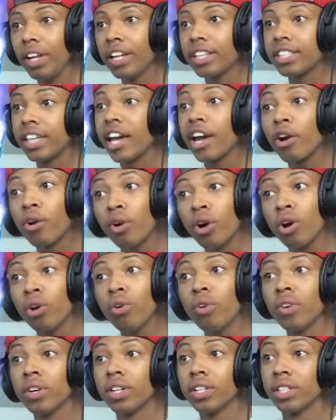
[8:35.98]
his
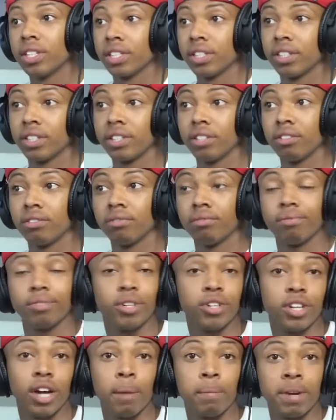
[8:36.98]
arrow,
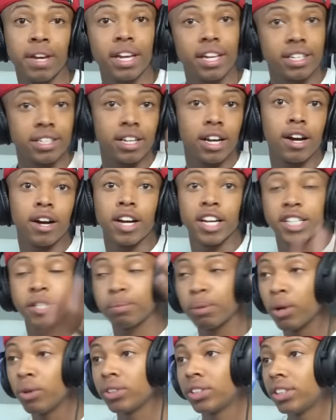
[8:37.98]
you know, I mean, his uh,
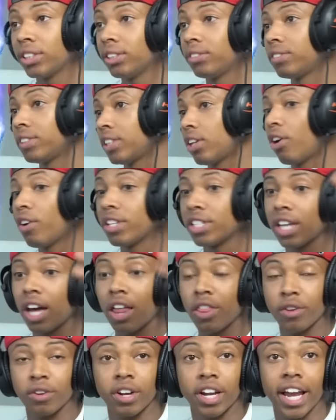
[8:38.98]
explosives and all his
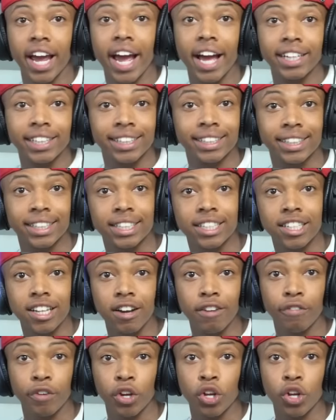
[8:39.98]
other gadgets and stuff.